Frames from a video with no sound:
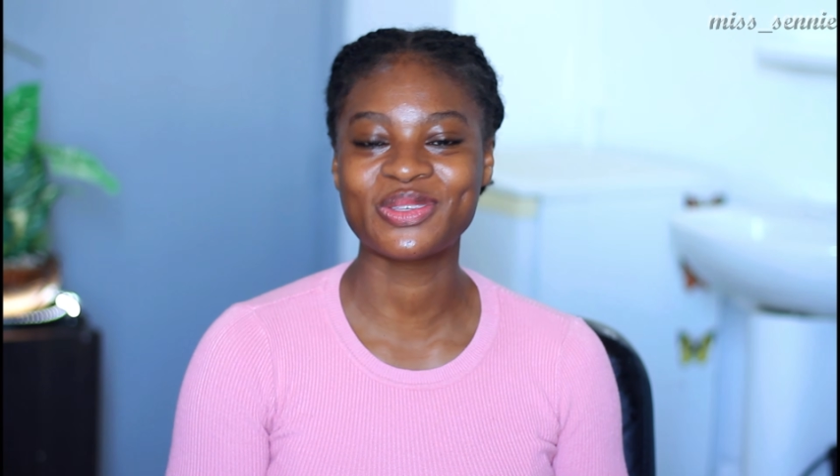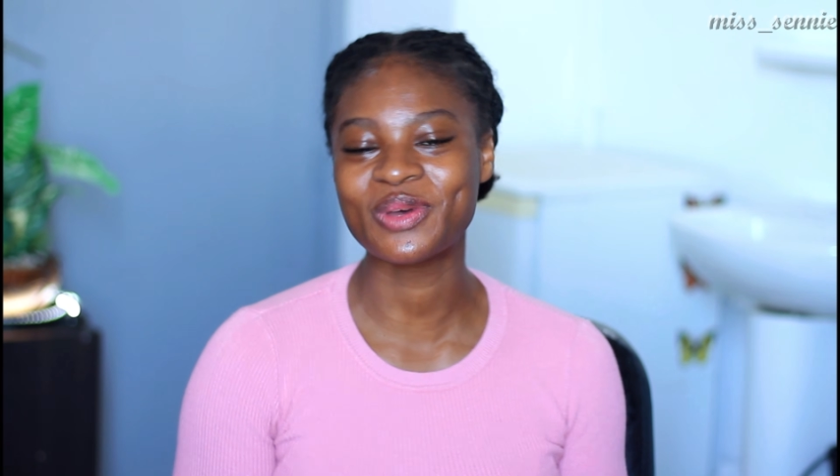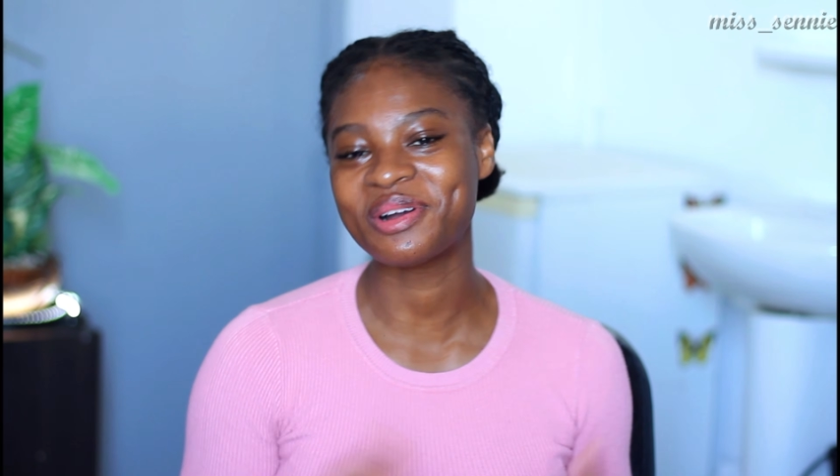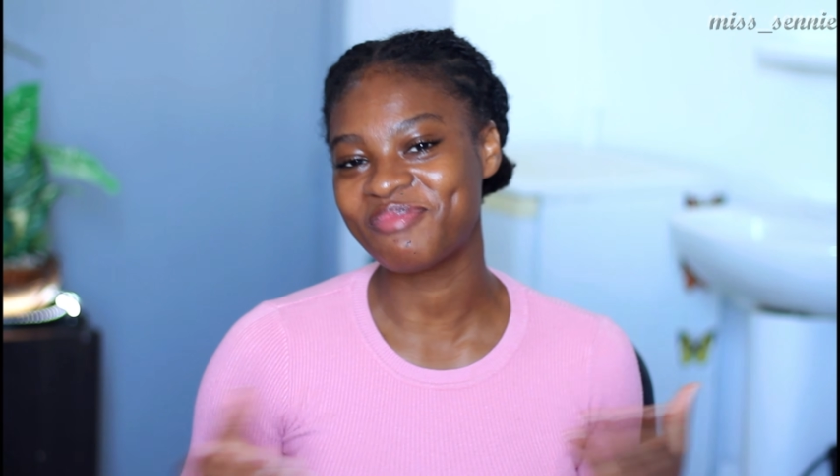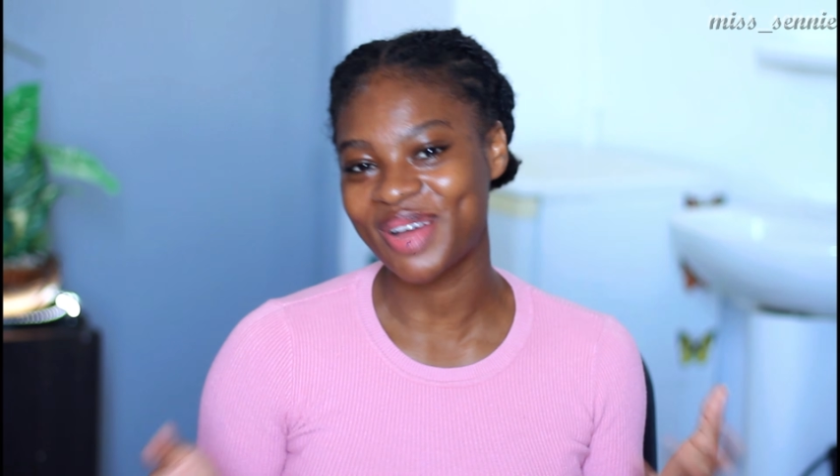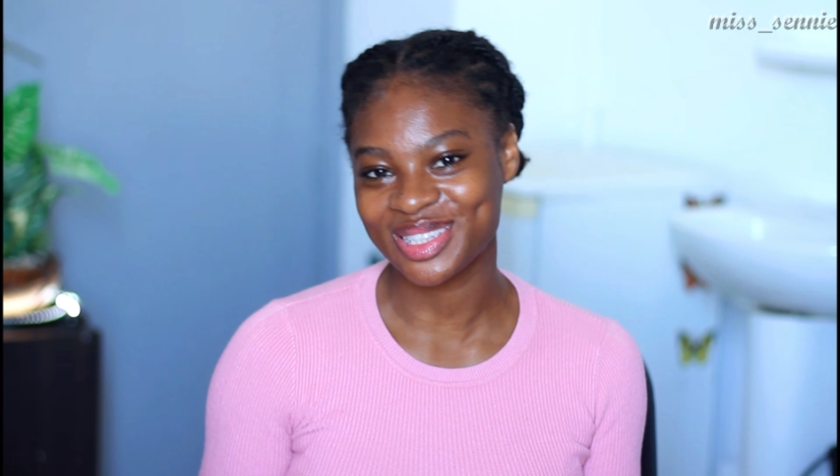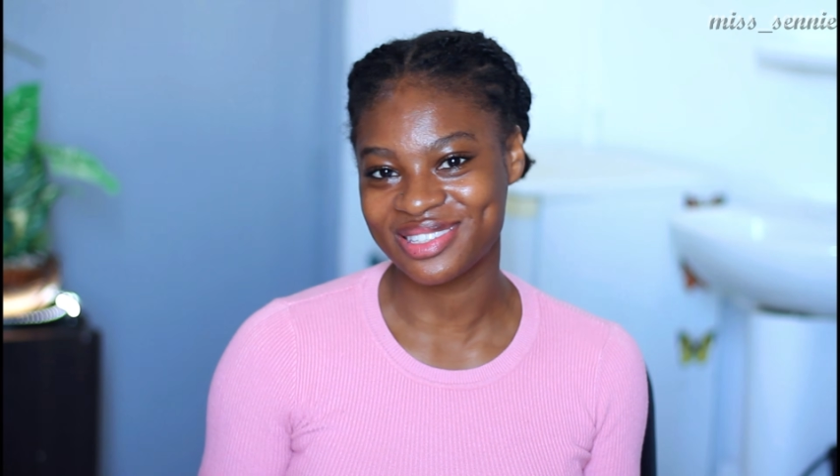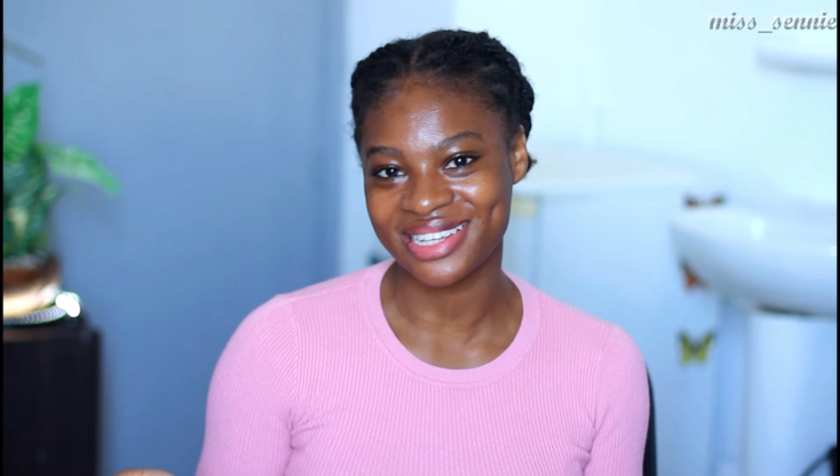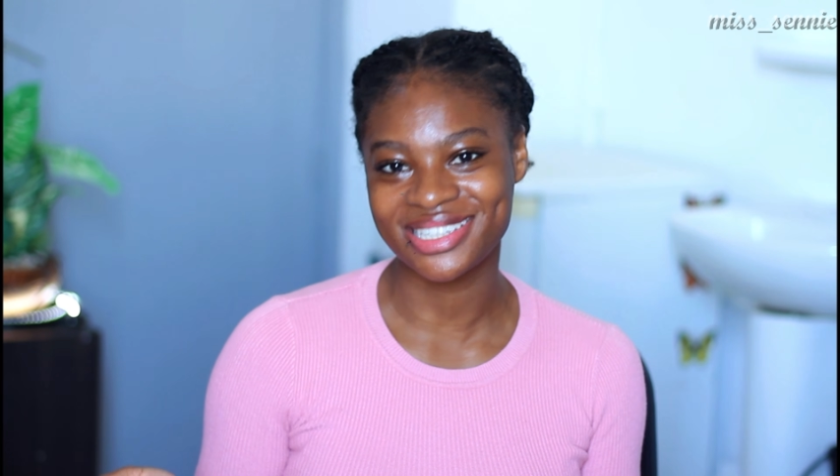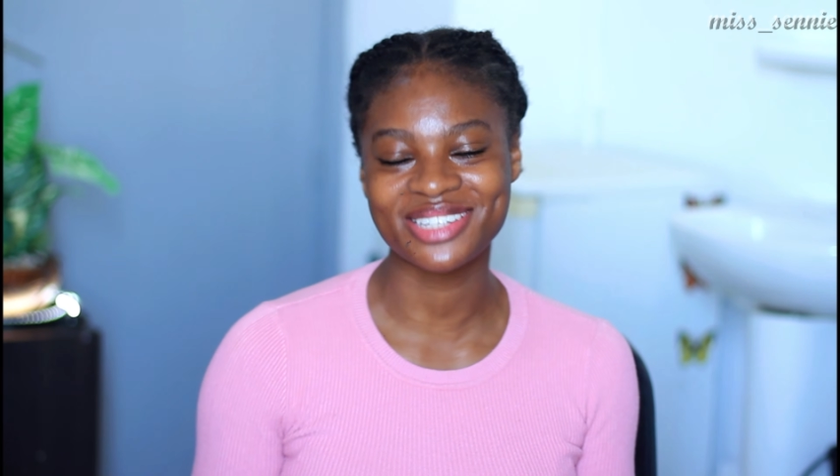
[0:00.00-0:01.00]
welcome back to
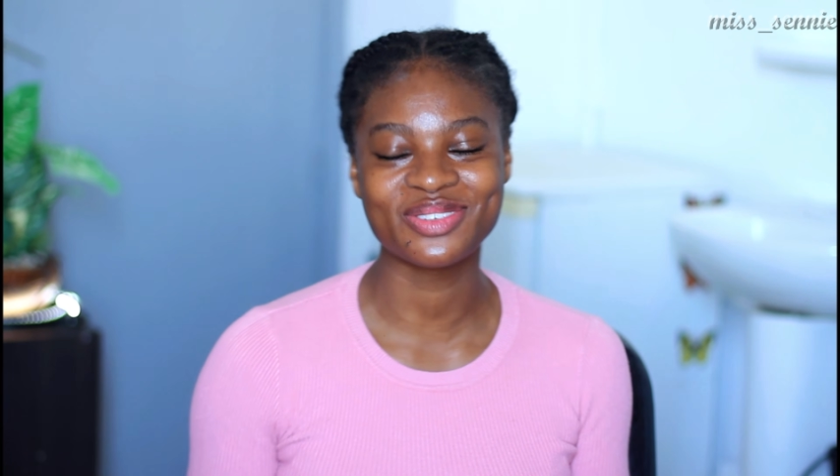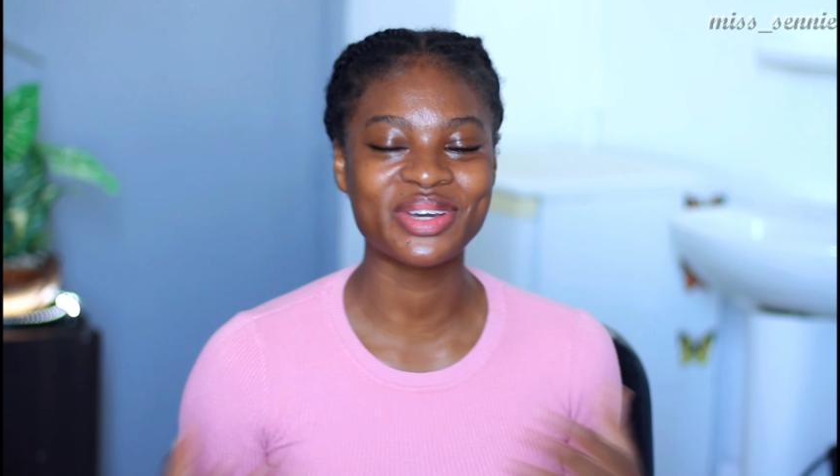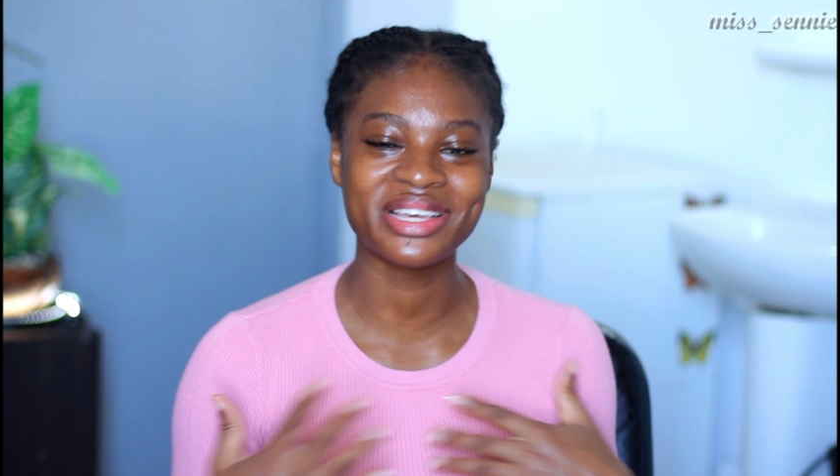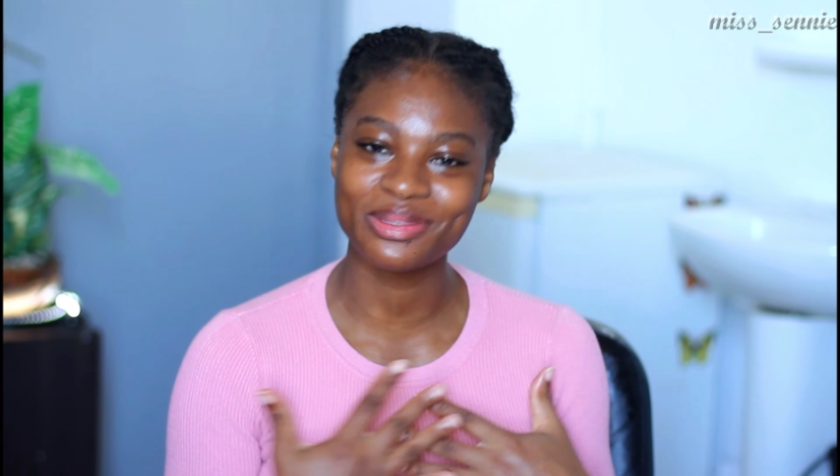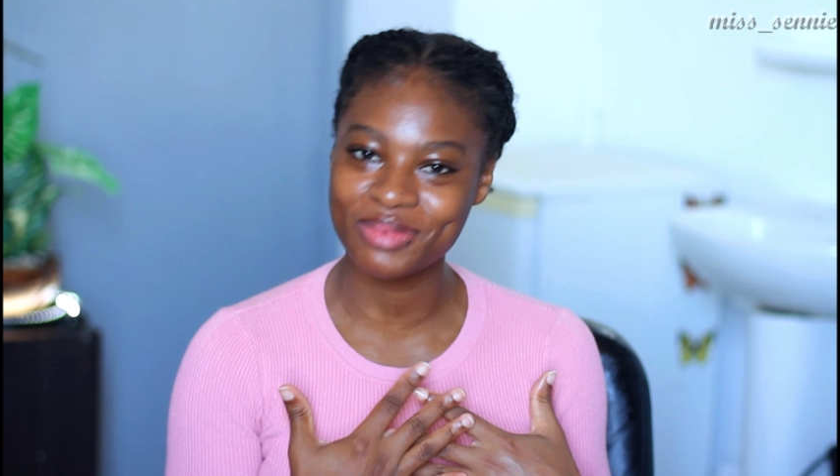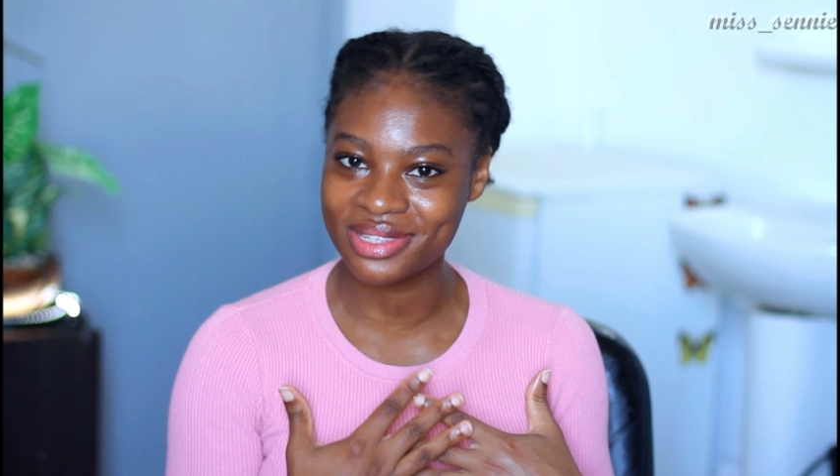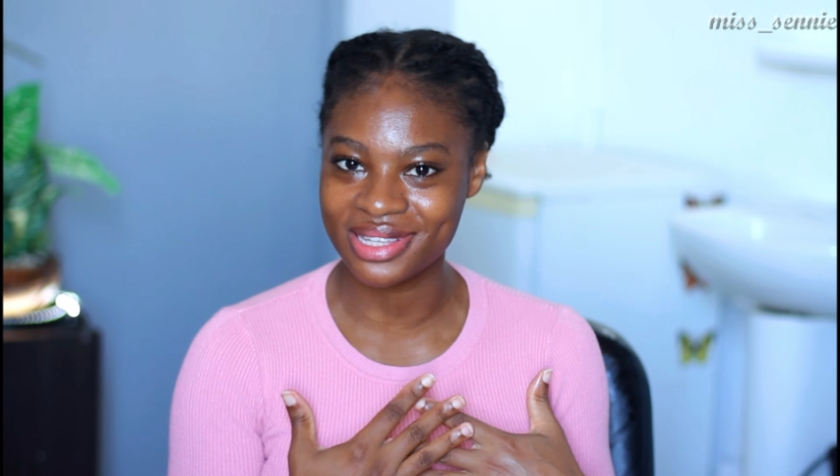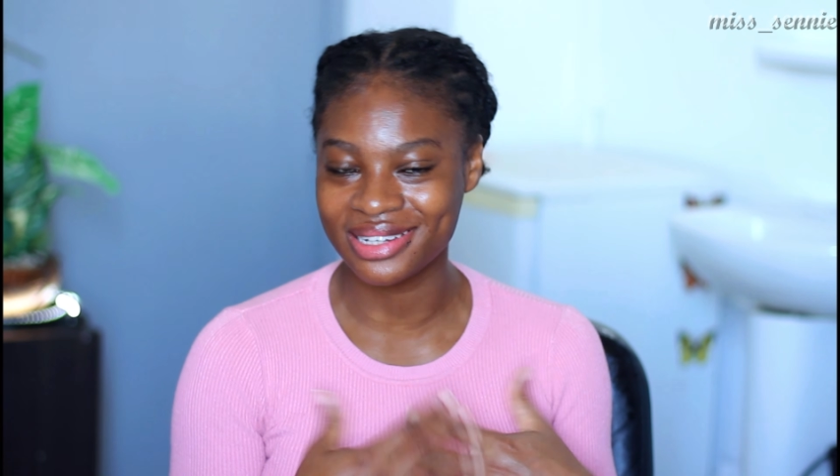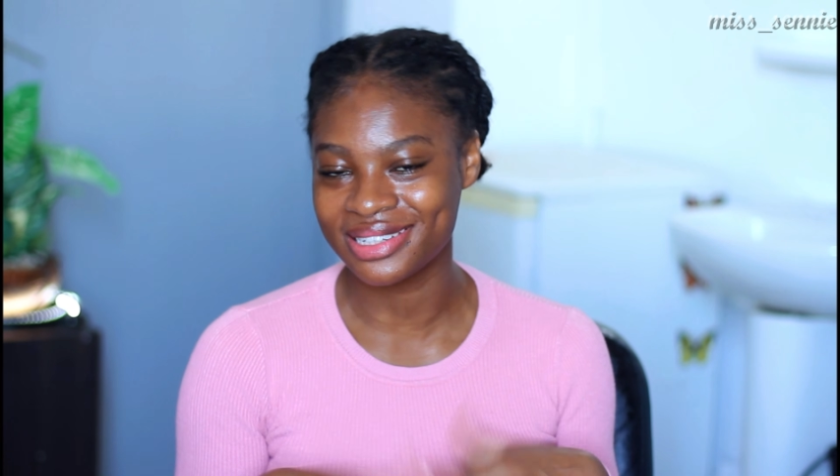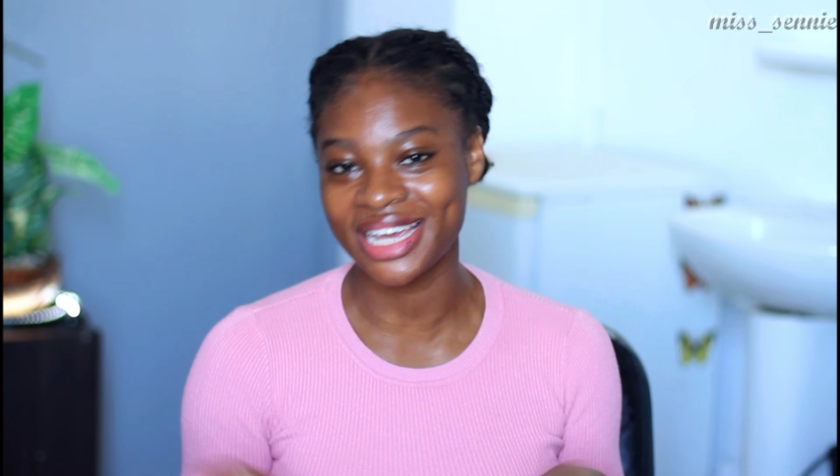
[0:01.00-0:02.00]
the channel. It's me Sunny,